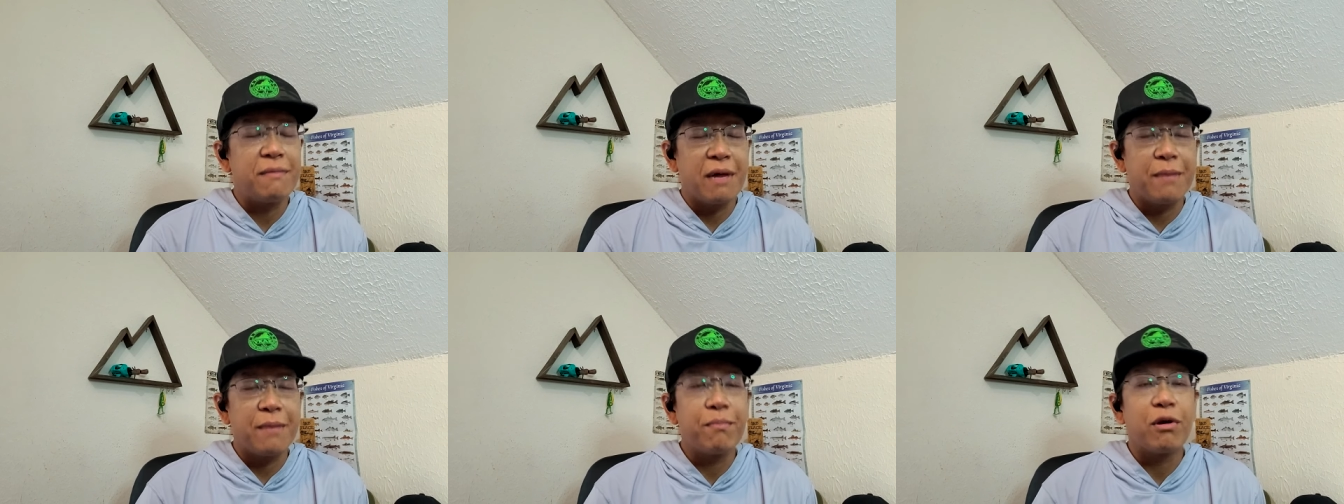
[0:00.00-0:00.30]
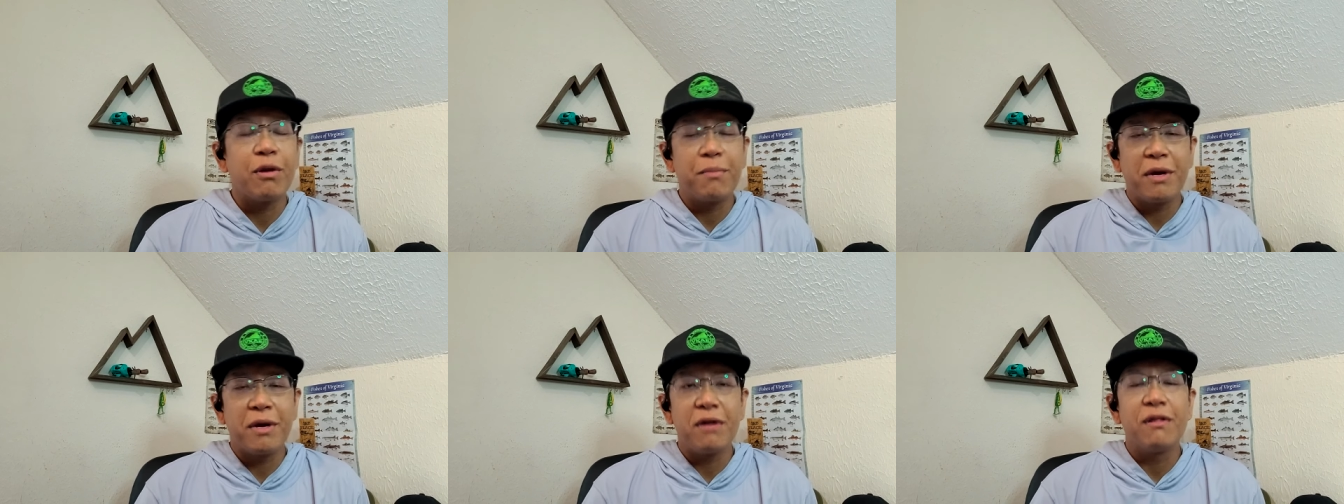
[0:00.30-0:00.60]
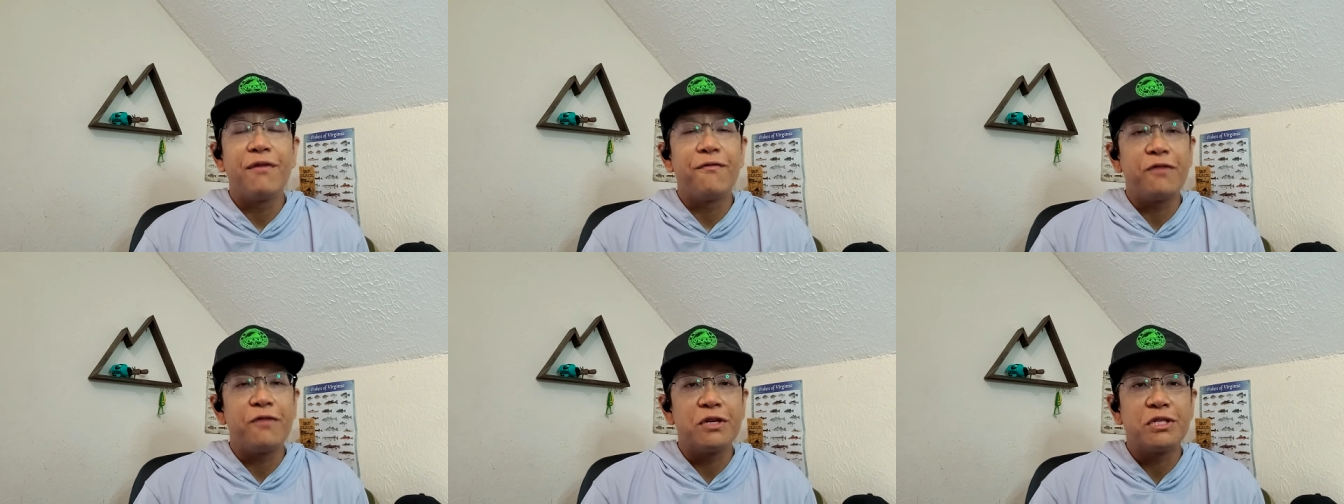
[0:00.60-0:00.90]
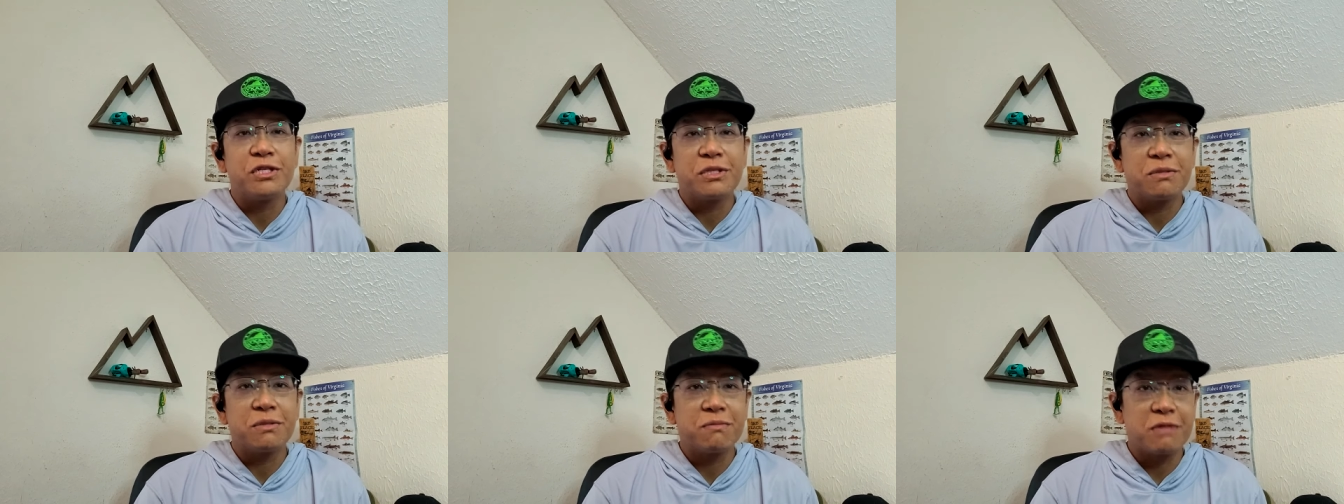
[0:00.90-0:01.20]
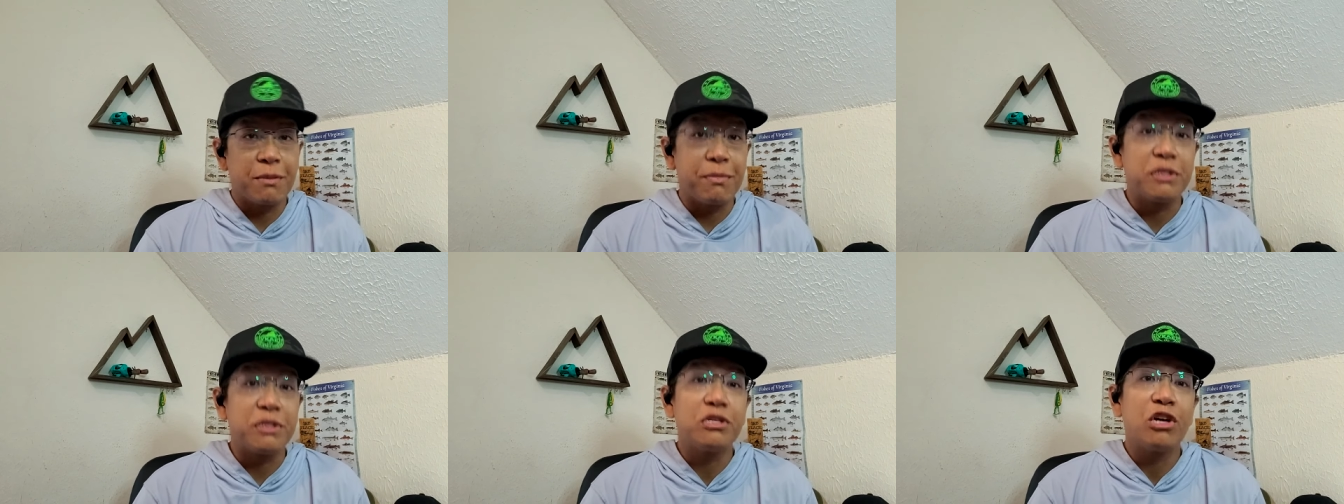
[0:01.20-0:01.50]
I primarily fished
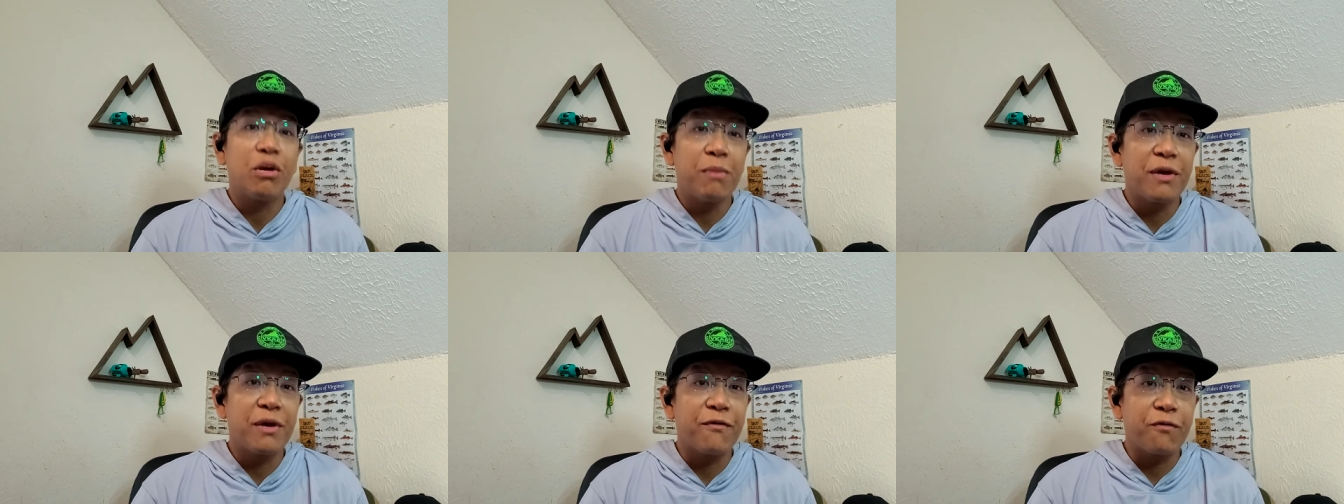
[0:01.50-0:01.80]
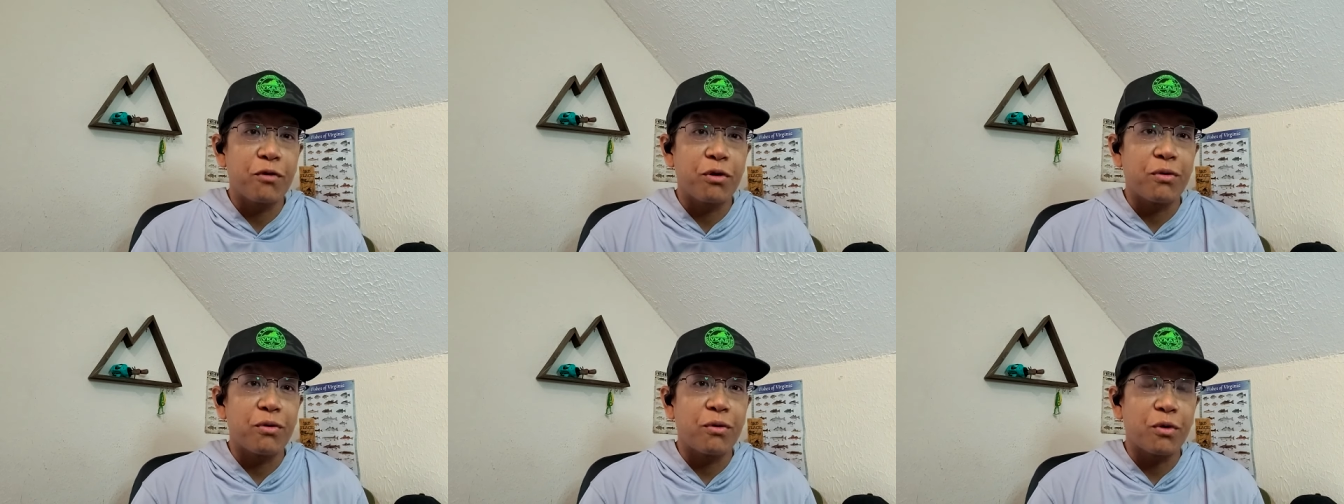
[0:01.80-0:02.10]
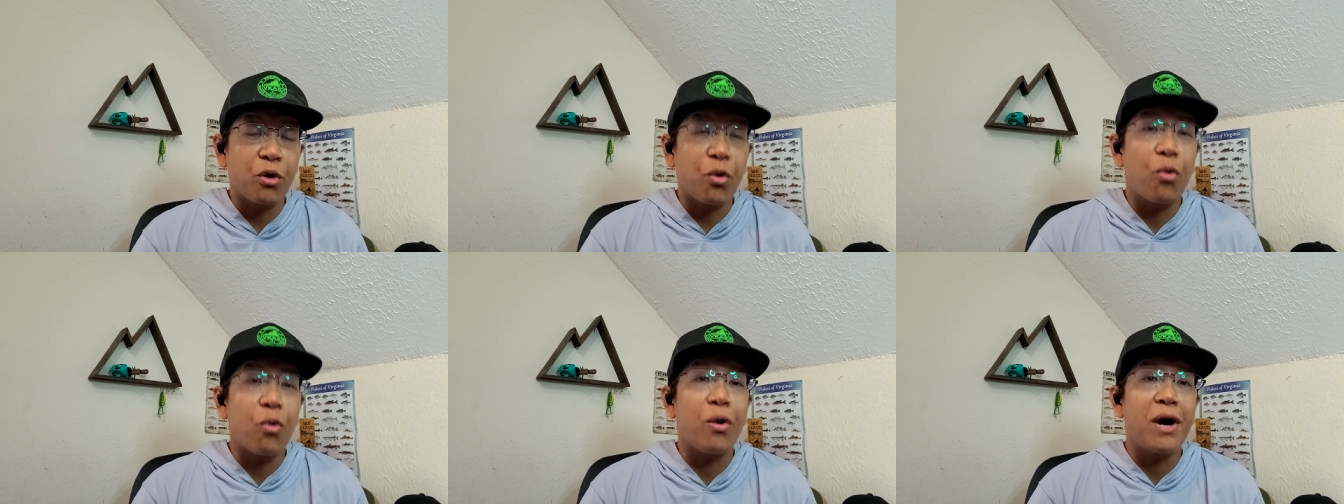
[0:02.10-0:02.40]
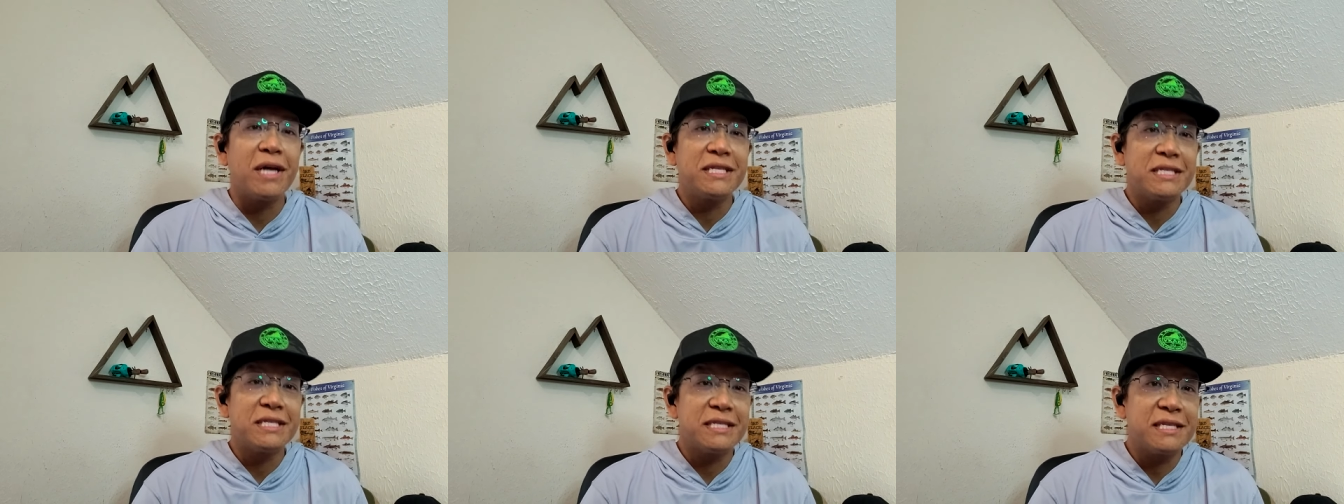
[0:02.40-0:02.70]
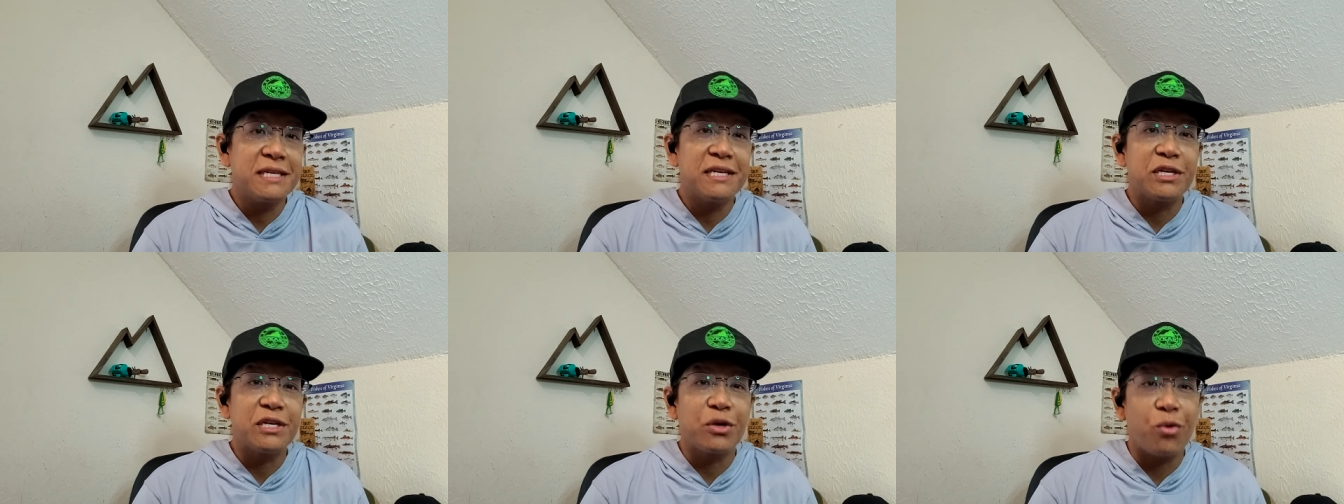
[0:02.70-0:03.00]
the Potomac for
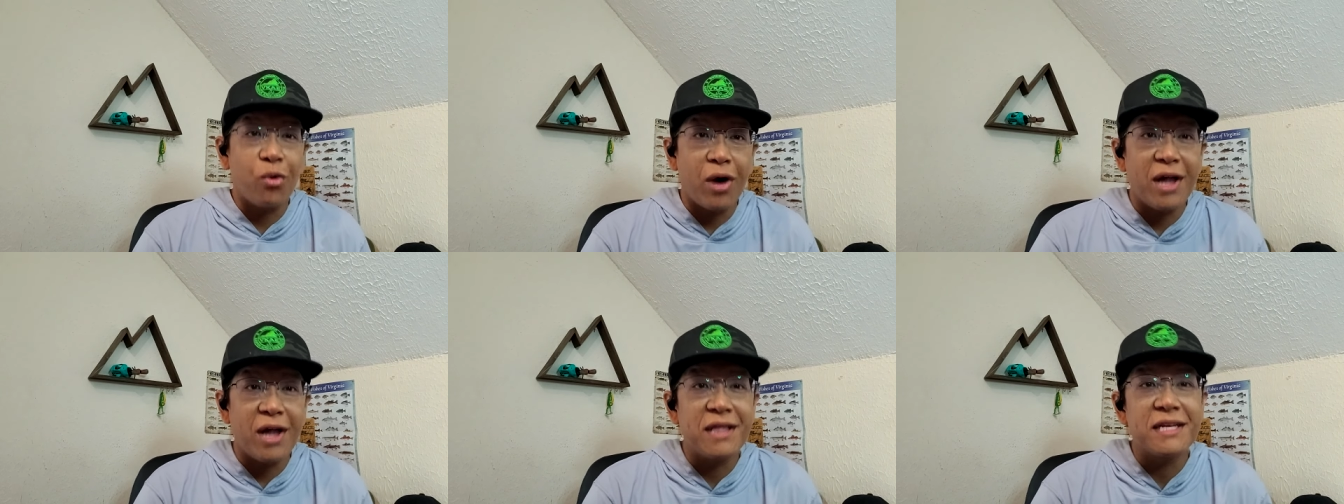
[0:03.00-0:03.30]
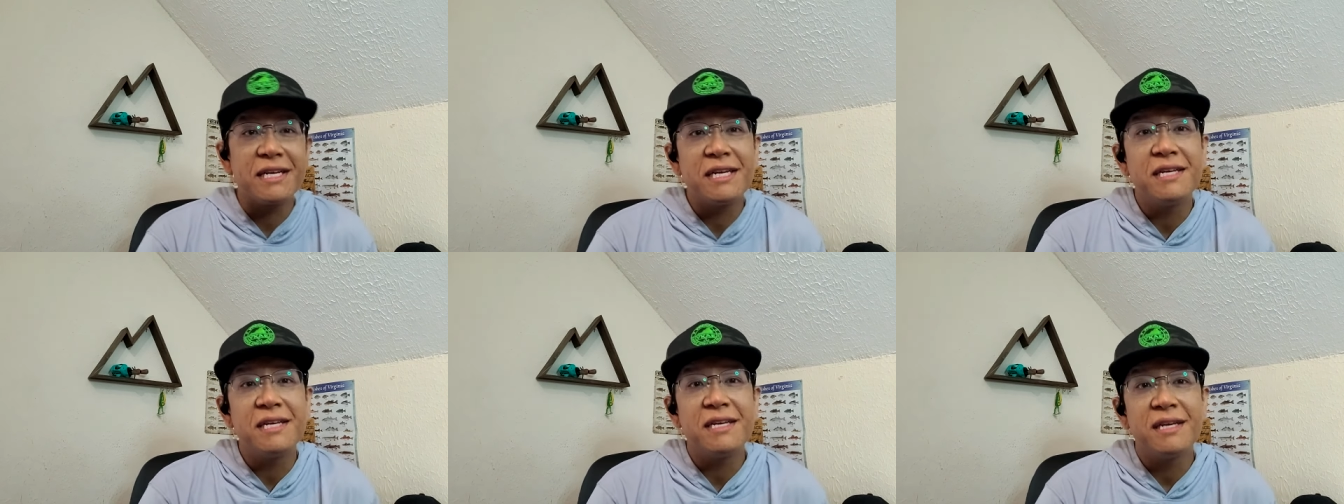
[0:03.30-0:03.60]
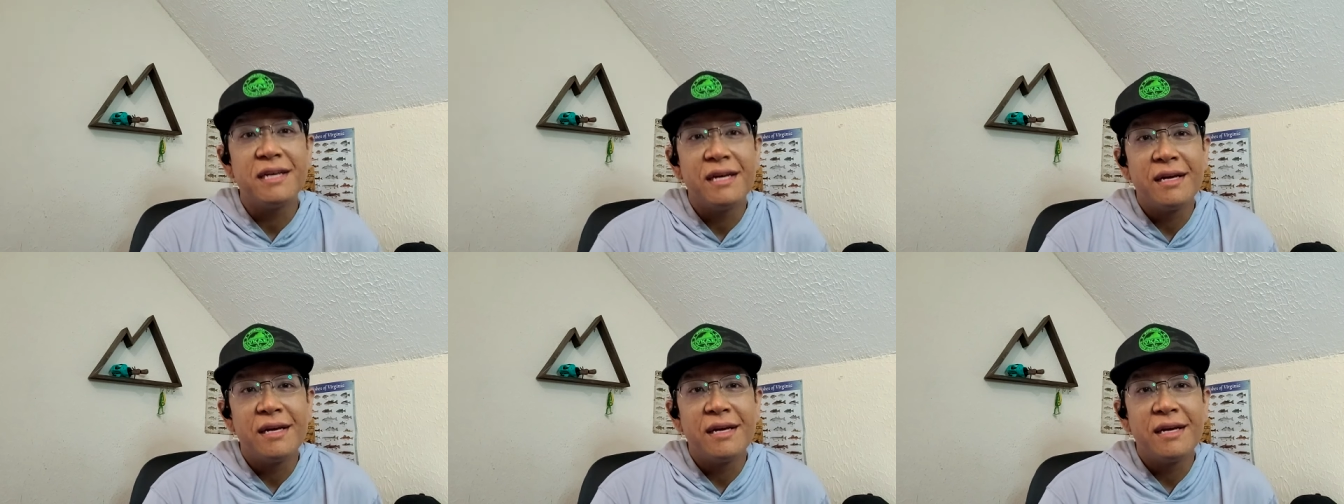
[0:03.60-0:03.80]
quantity and quality.